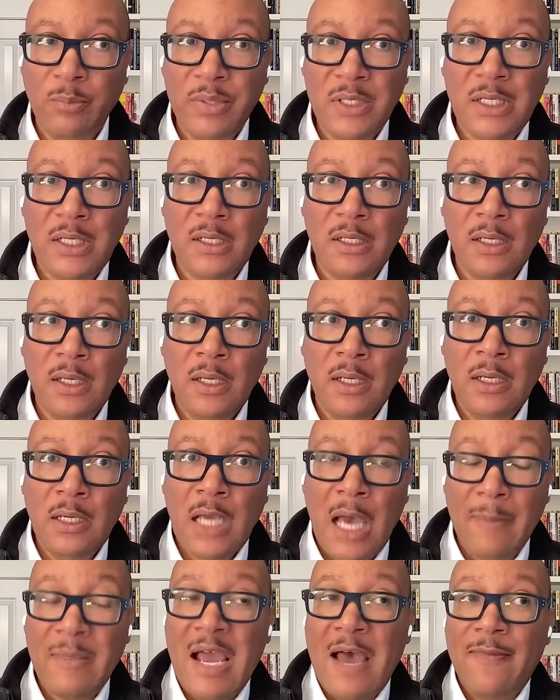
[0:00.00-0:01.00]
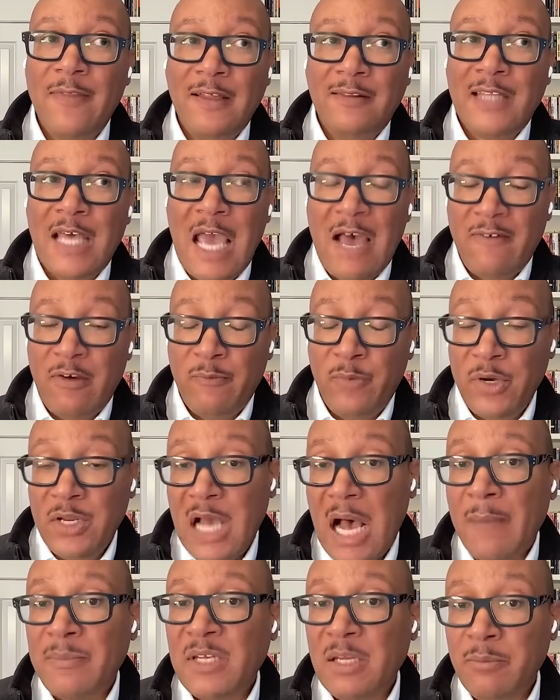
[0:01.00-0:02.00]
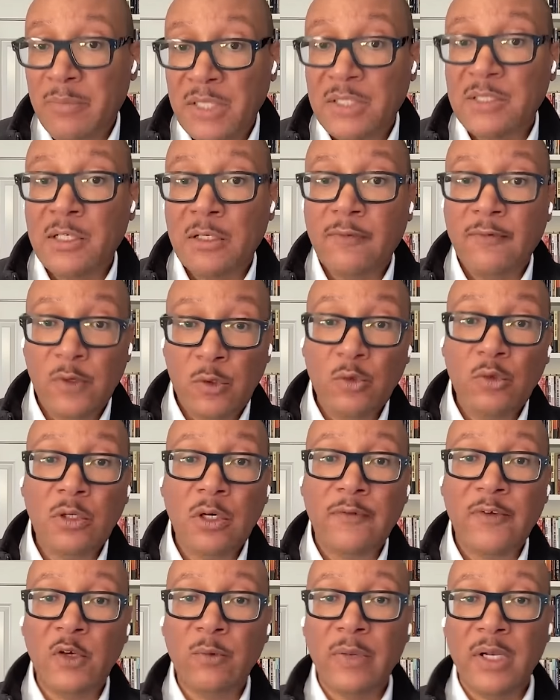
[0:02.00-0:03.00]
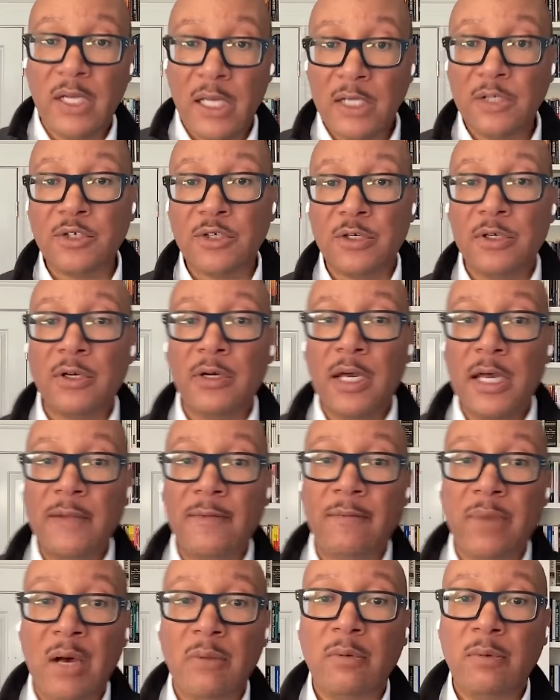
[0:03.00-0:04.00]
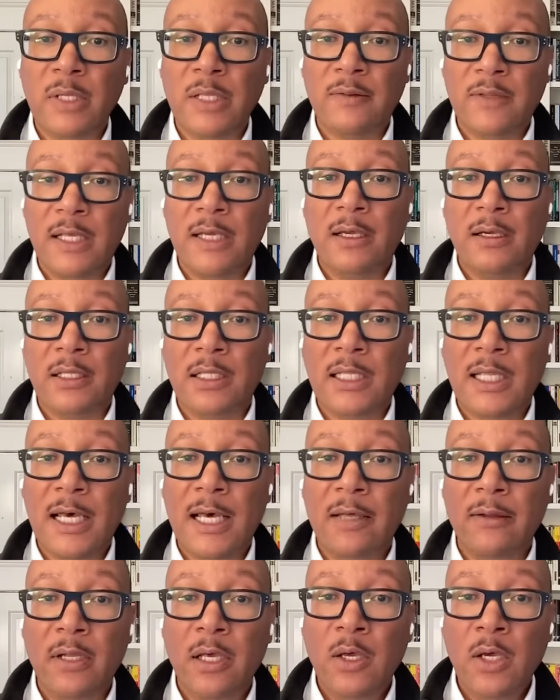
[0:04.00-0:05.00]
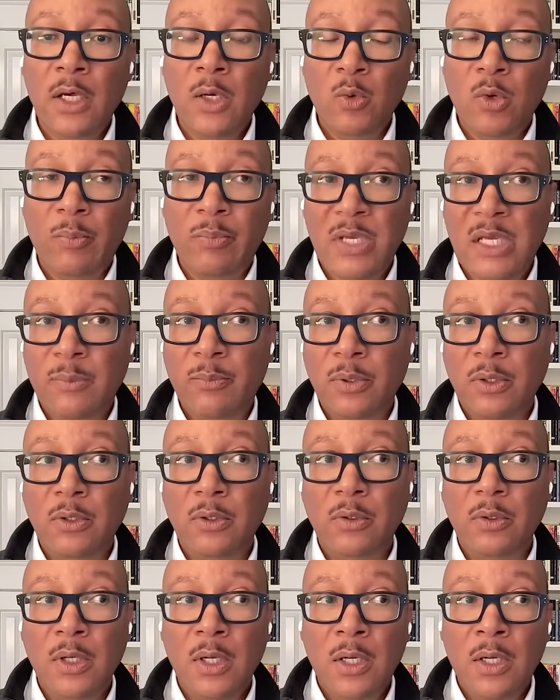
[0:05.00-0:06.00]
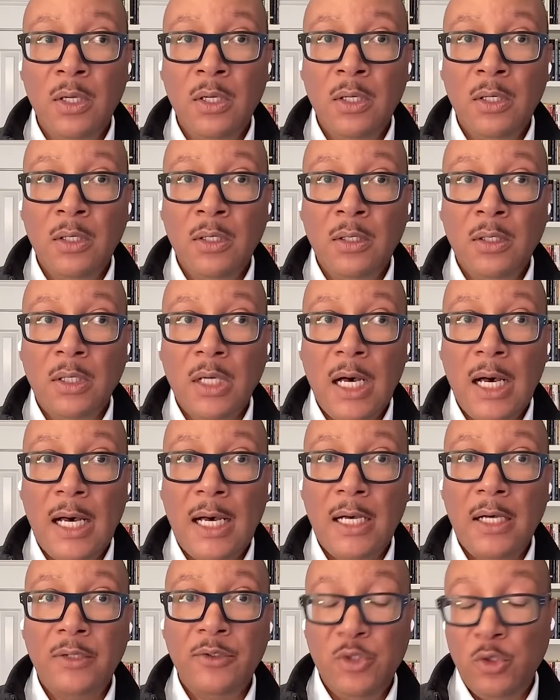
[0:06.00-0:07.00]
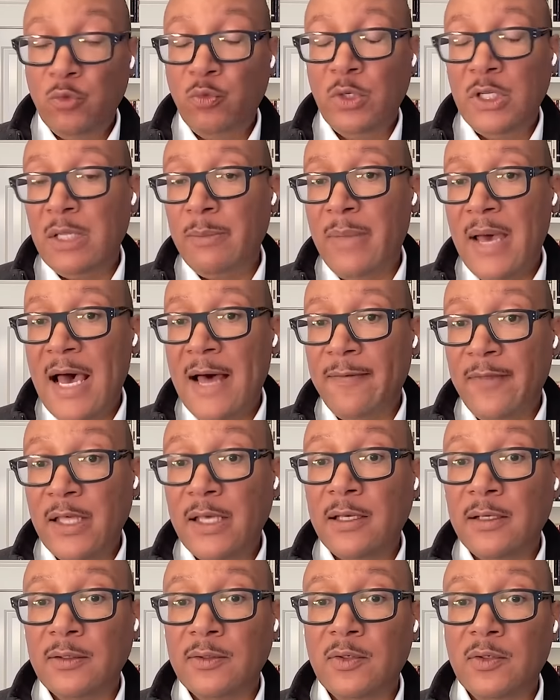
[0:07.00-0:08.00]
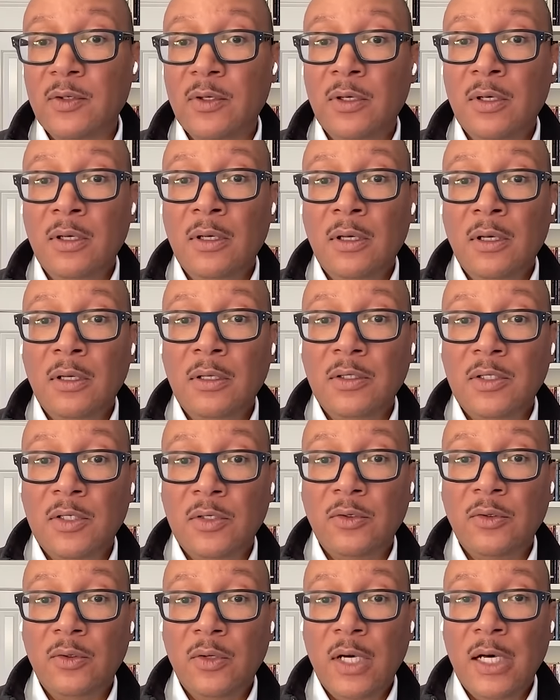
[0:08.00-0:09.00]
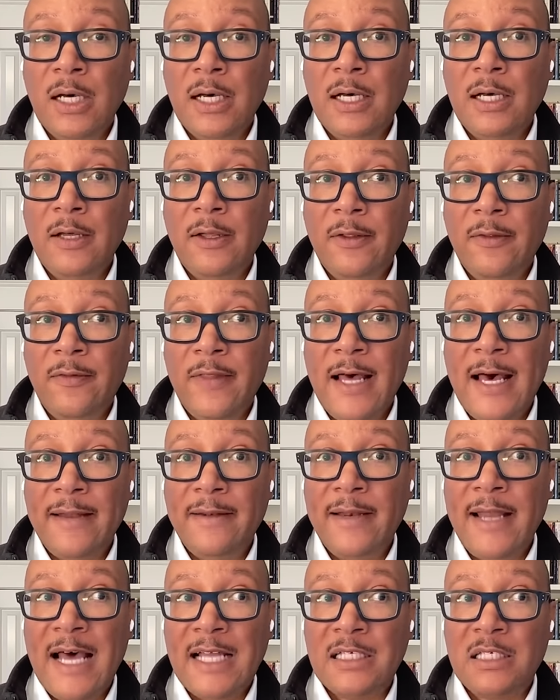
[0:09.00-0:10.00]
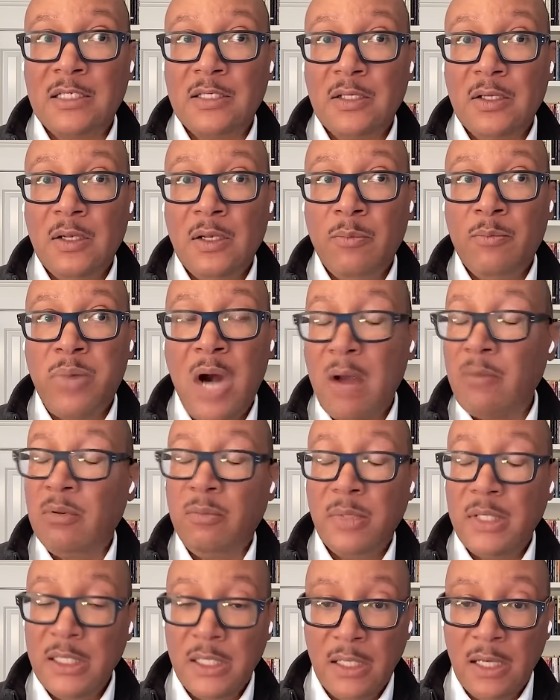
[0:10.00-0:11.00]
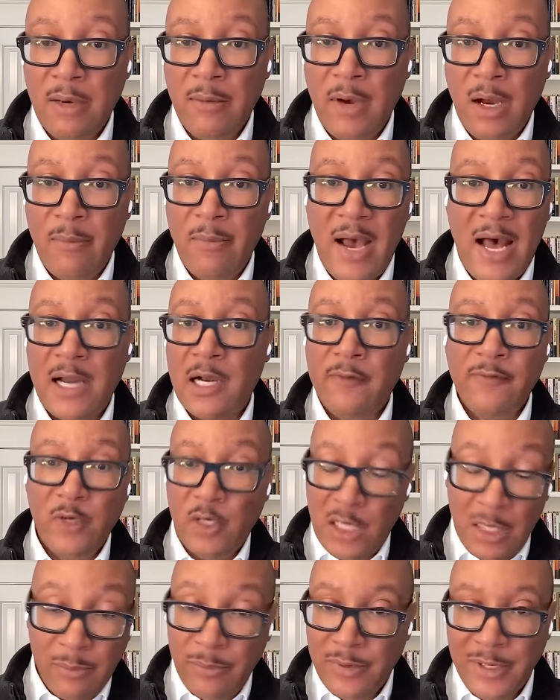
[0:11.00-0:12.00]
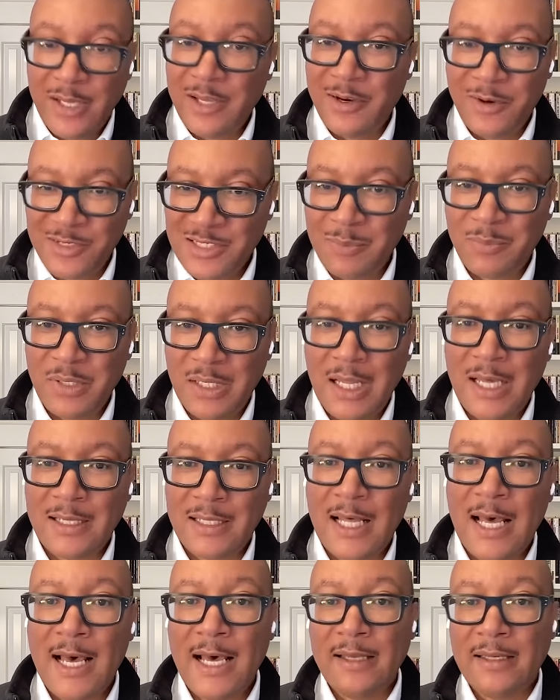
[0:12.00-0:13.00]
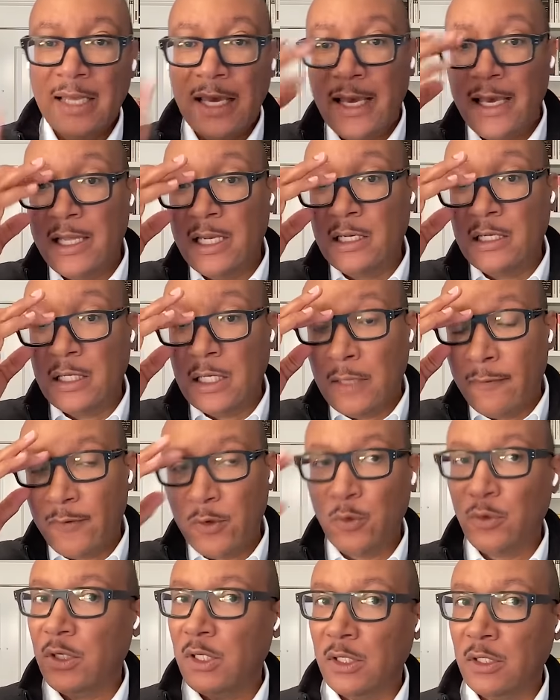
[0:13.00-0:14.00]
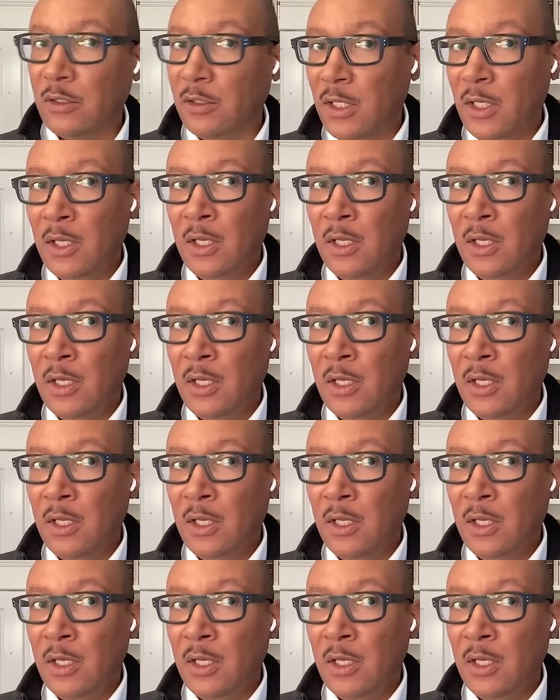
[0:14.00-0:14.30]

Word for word: be I mean, I think they have a pretty optimistic view of human nature and probably think that when people uh, do really bad things to uh, that that's probably a, a, matter of their upbringing or something like that. And if you could